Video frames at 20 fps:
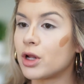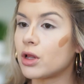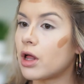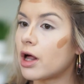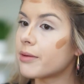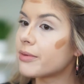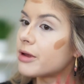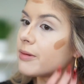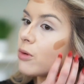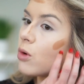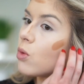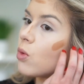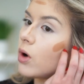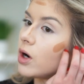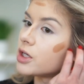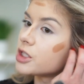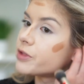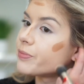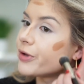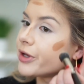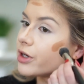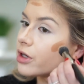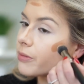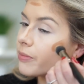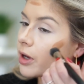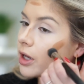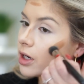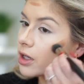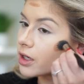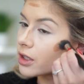a lot of people want to be
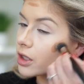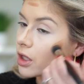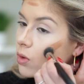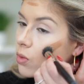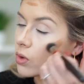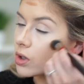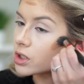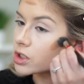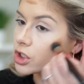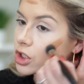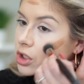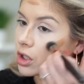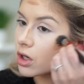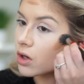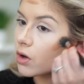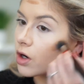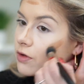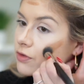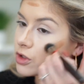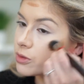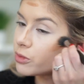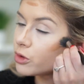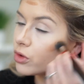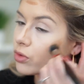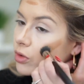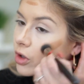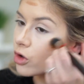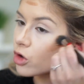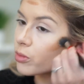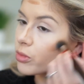independent, like they want to go off to
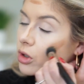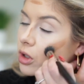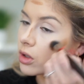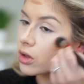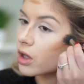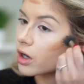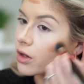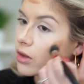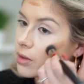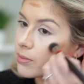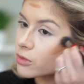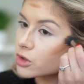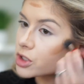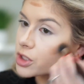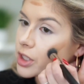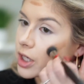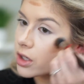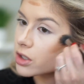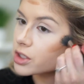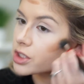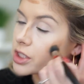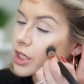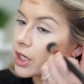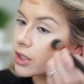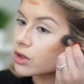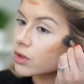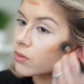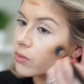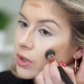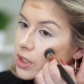booth rental, but a lot of them are scared to
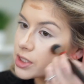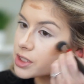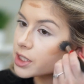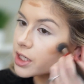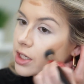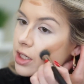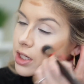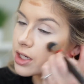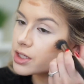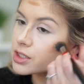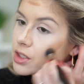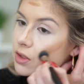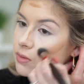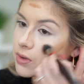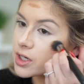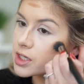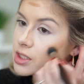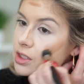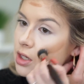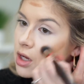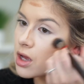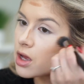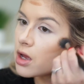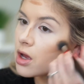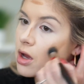take the risk, and it is a risk.